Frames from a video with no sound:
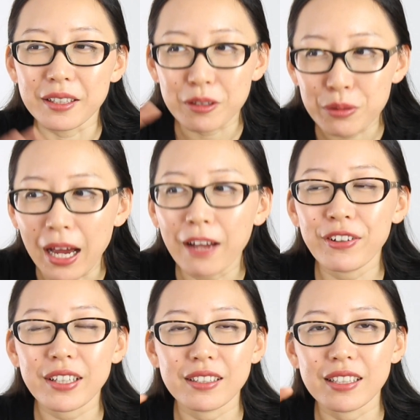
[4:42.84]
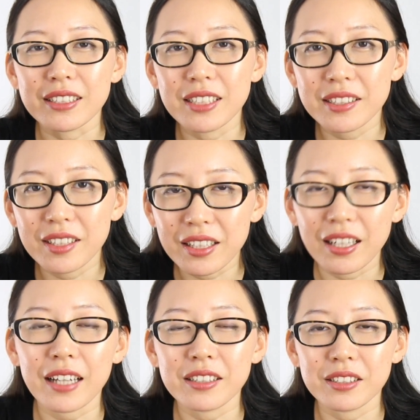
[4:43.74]
the traffic and existing
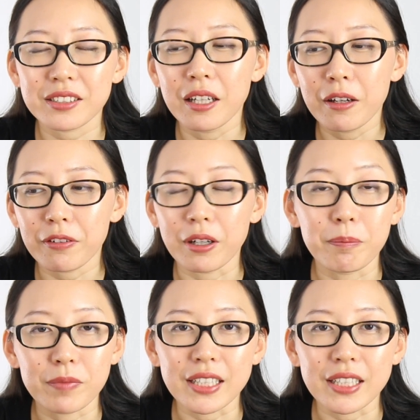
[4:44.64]
collectors um,